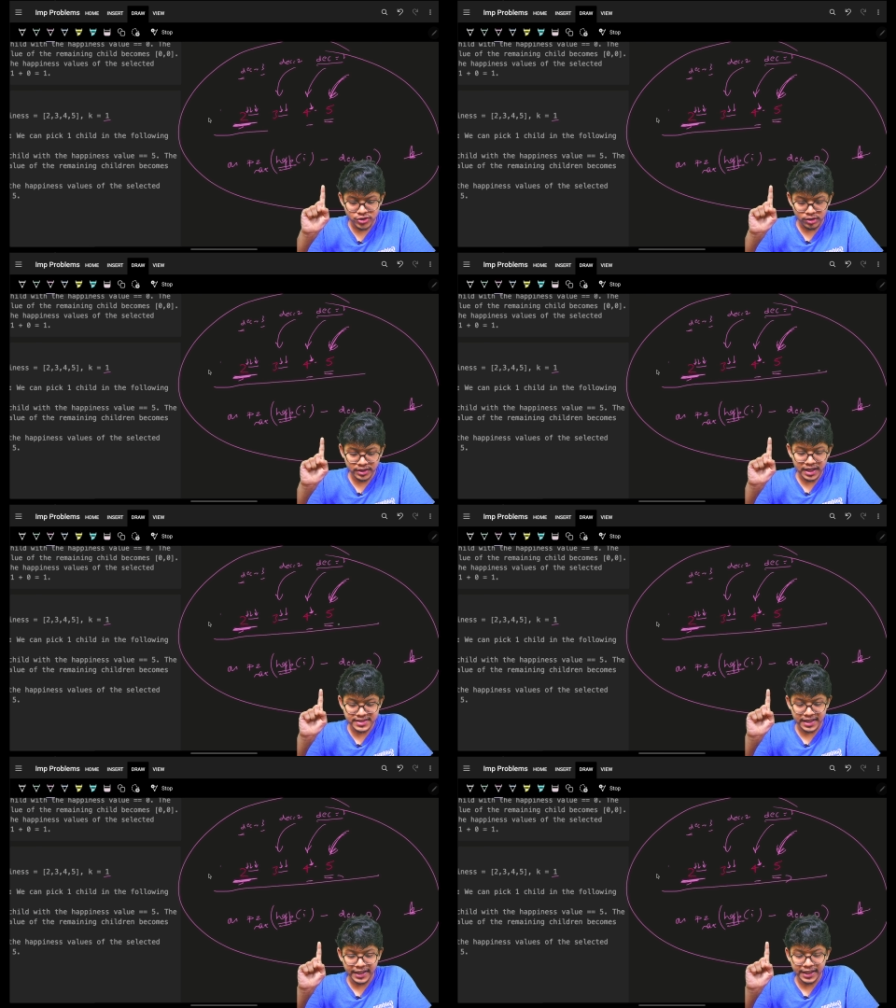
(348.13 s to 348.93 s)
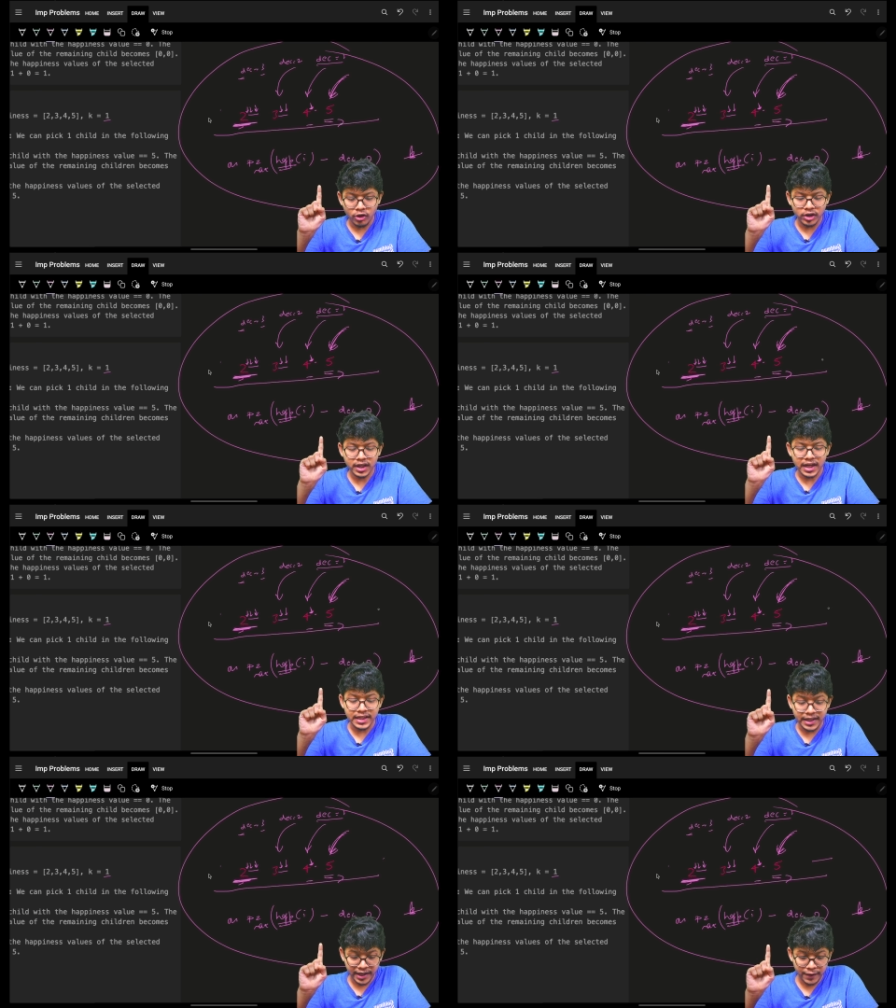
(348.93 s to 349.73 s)
in the ascending order and
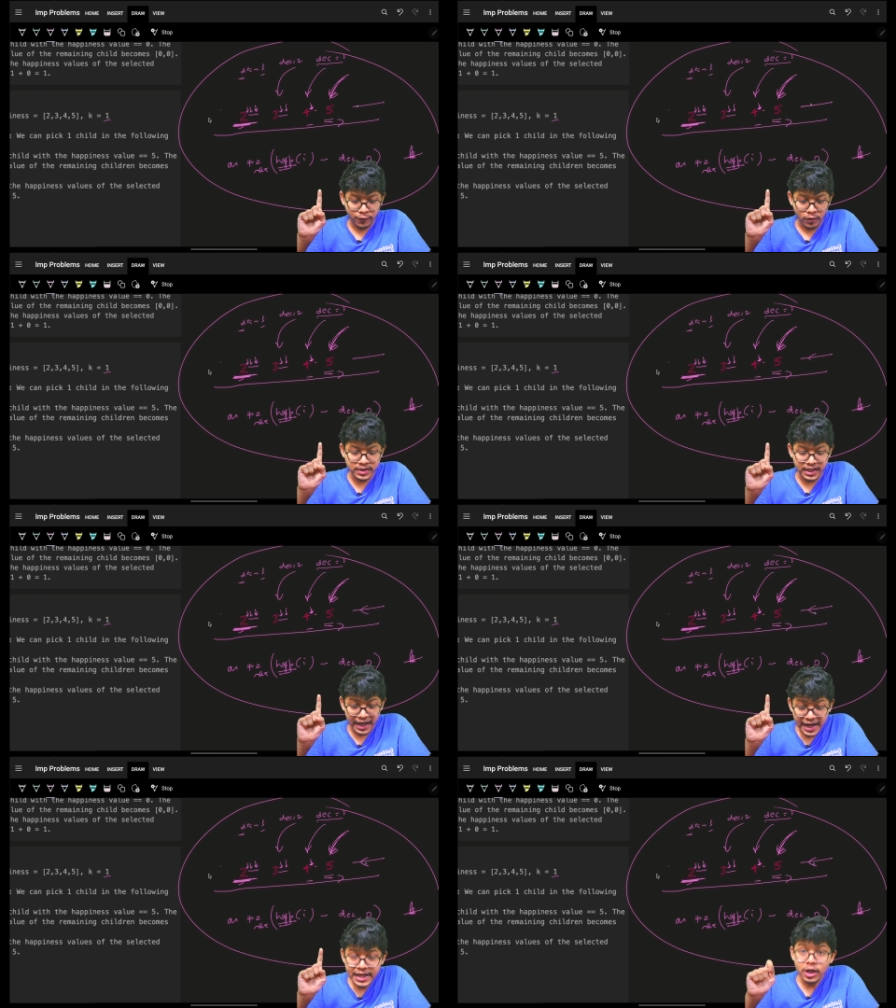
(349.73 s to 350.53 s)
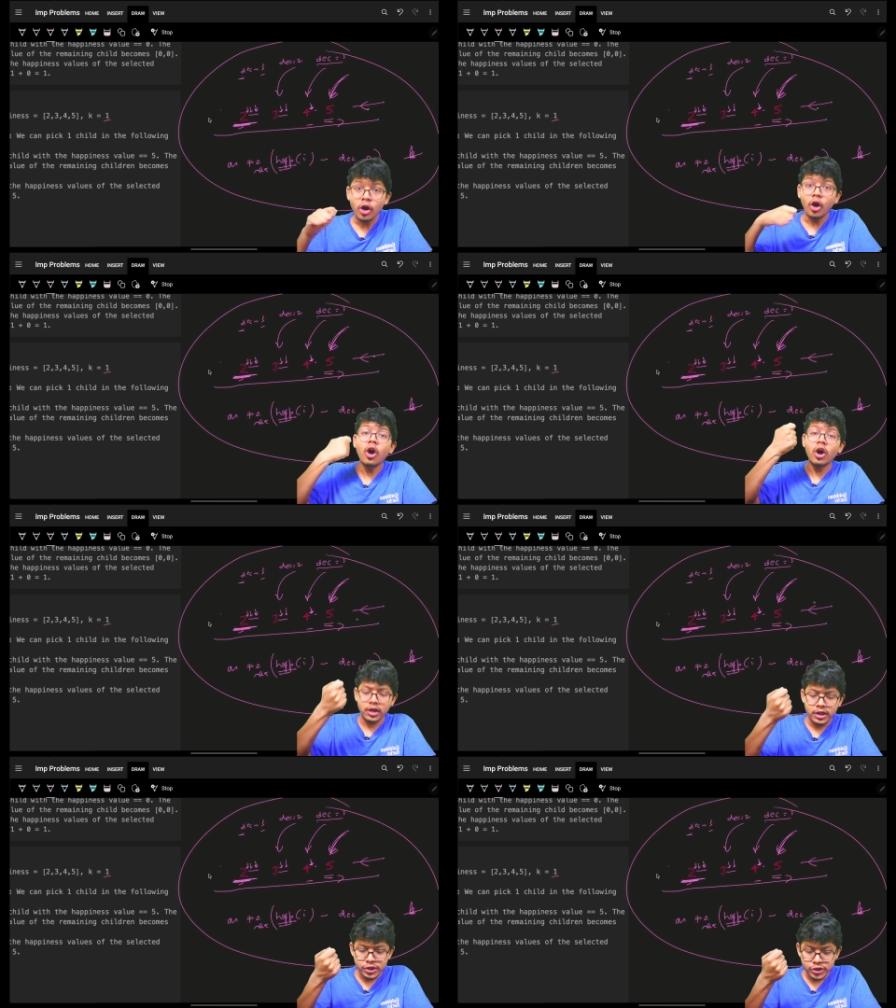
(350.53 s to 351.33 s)
iterate from the end,
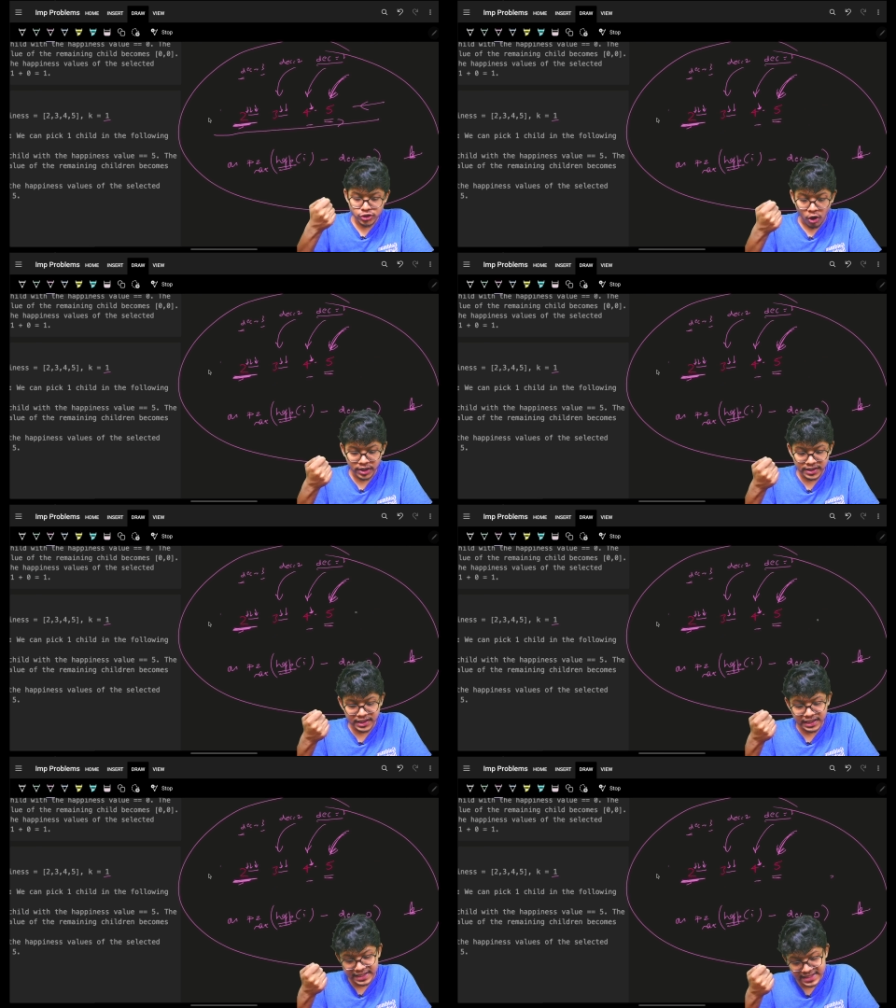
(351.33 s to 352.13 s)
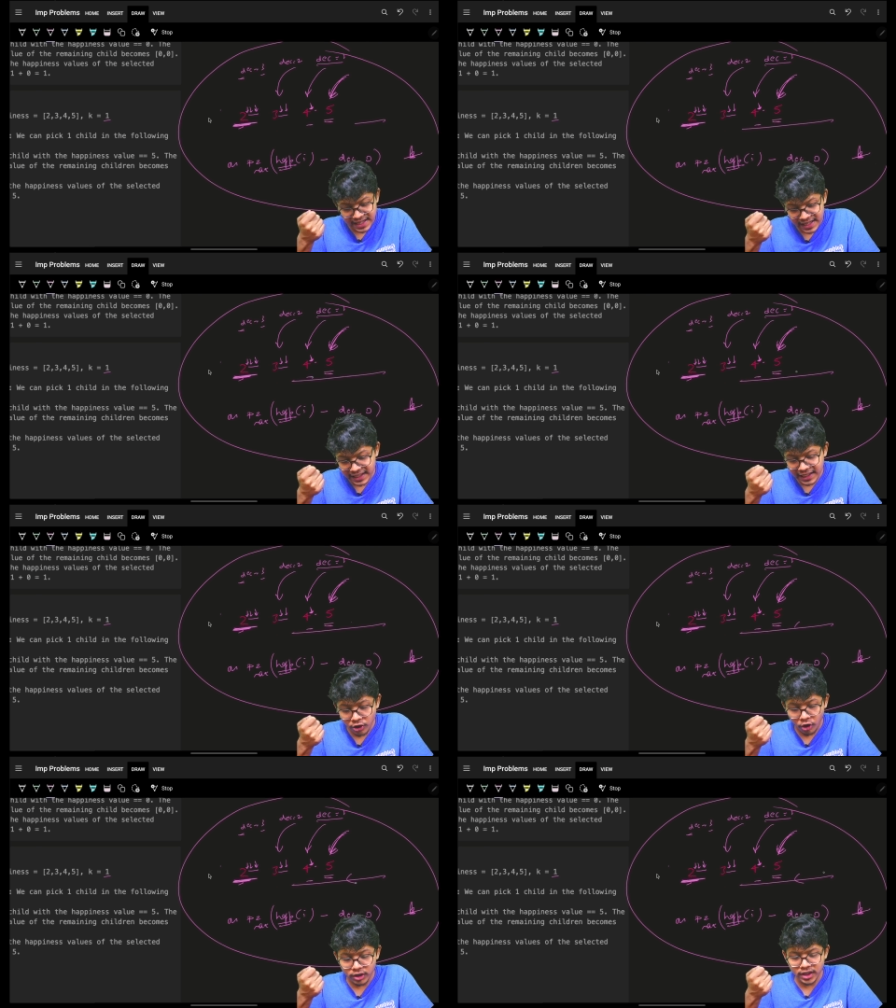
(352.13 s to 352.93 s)
or sort in the descending
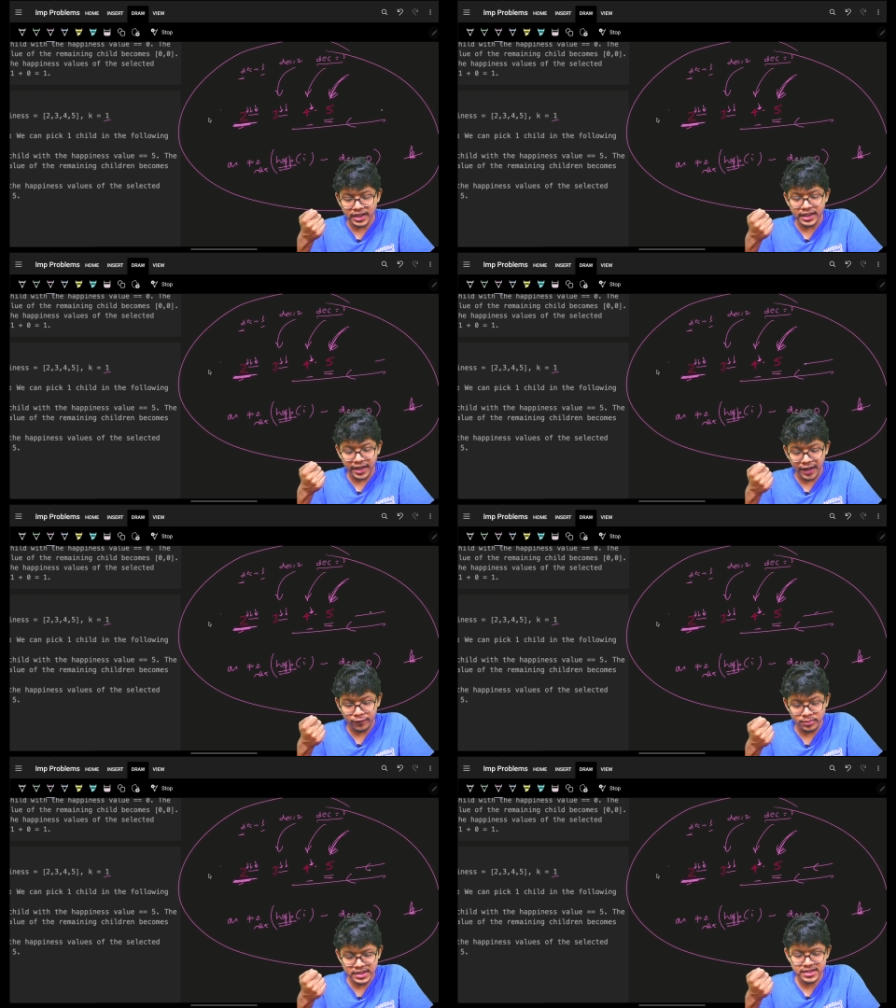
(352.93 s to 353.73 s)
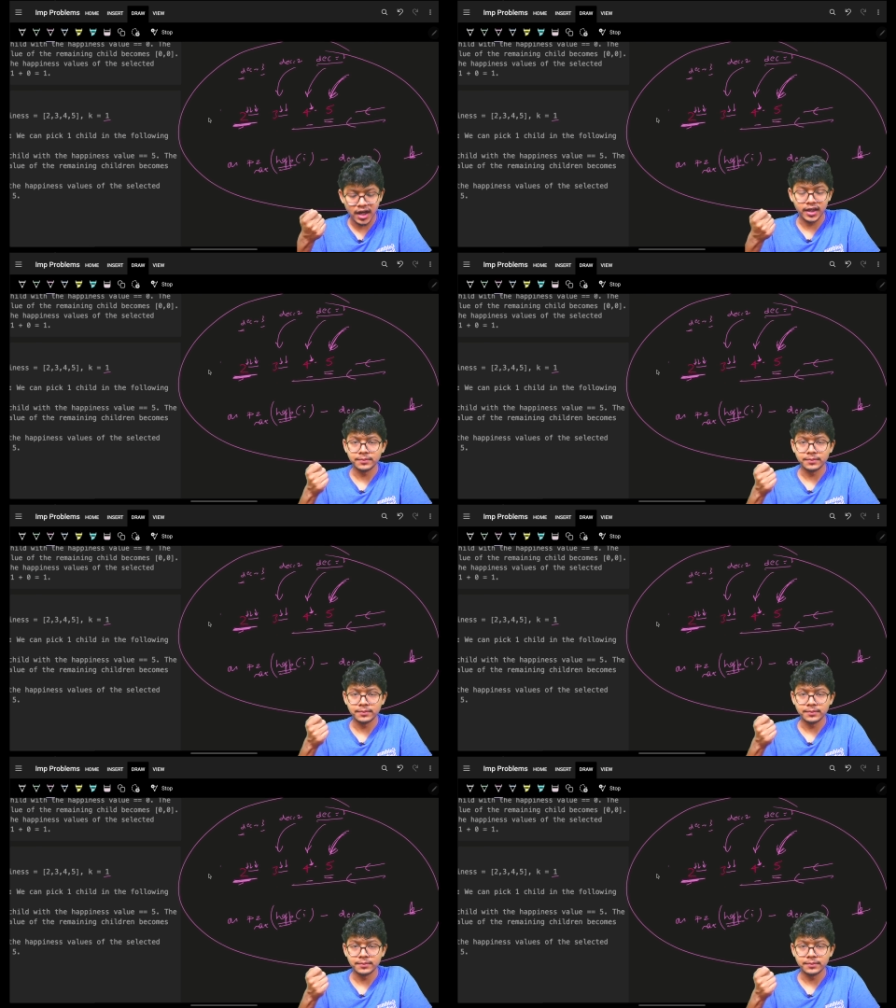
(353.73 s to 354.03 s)
order and iterate from the start.